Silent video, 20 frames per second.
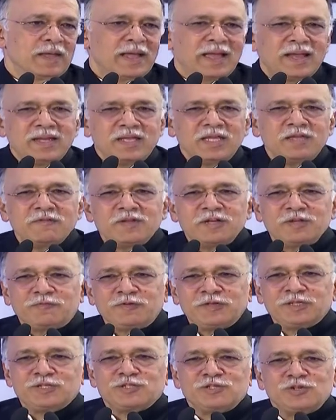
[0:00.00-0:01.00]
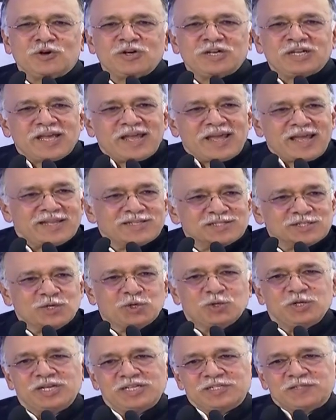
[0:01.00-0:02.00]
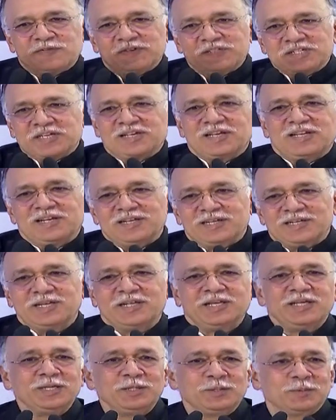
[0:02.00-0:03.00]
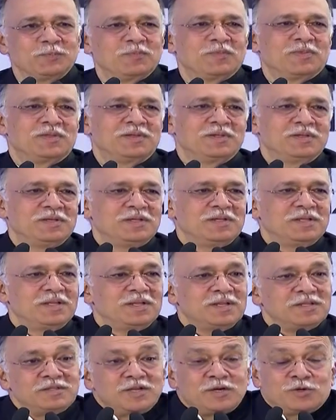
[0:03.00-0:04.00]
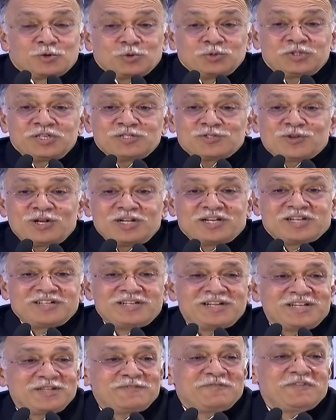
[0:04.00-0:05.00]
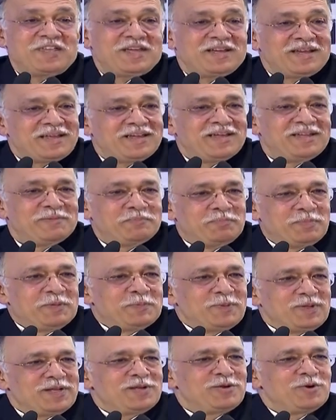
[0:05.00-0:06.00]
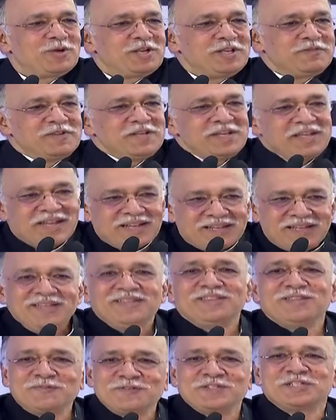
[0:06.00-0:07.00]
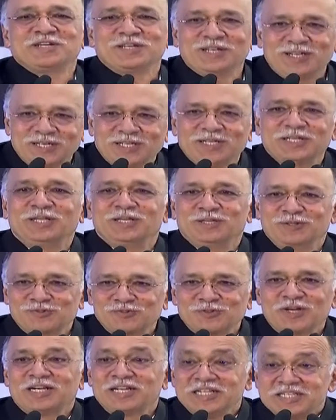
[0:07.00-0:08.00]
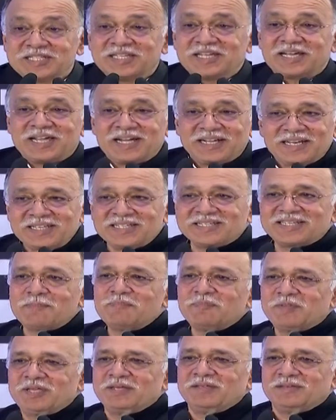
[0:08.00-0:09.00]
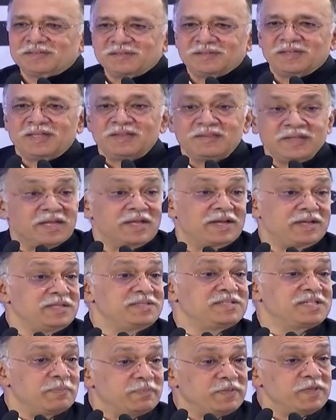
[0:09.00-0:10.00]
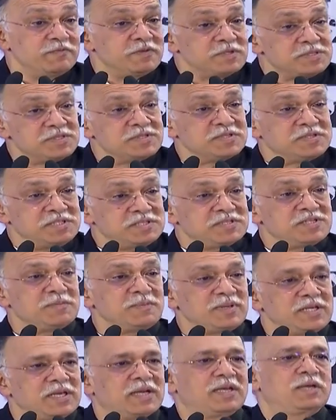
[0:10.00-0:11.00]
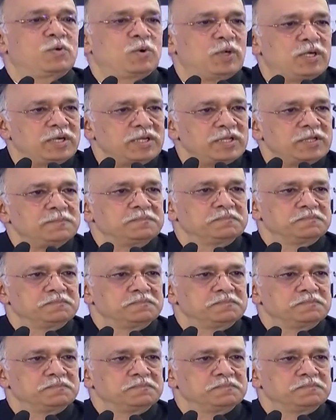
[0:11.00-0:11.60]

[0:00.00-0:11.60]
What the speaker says: And even if it is not as good as physical learning, the truth is alternative kya hai? People are not even getting the physical learning. So at least they are getting something. And they are getting something which is reasonably high quality.